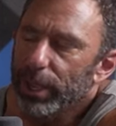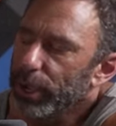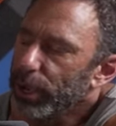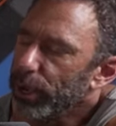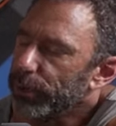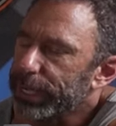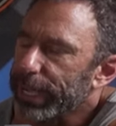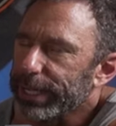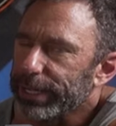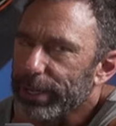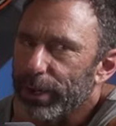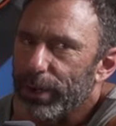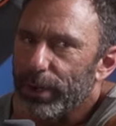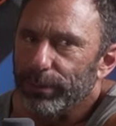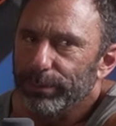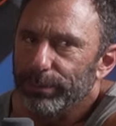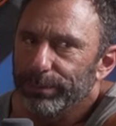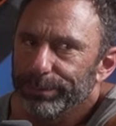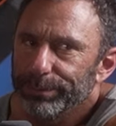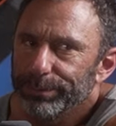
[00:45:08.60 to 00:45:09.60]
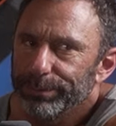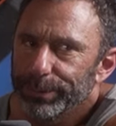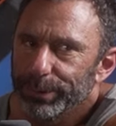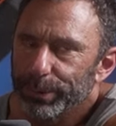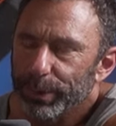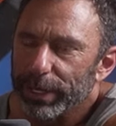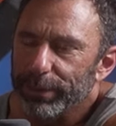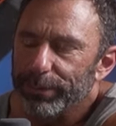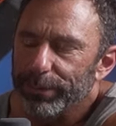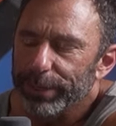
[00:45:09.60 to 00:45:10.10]
Okay, y'all, you
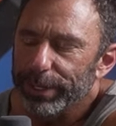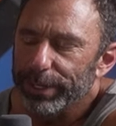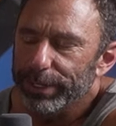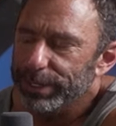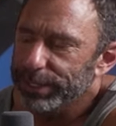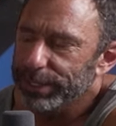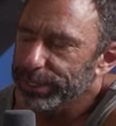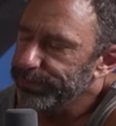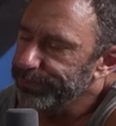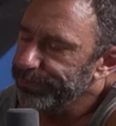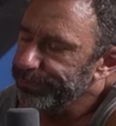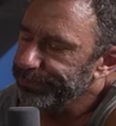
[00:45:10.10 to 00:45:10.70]
ready for this?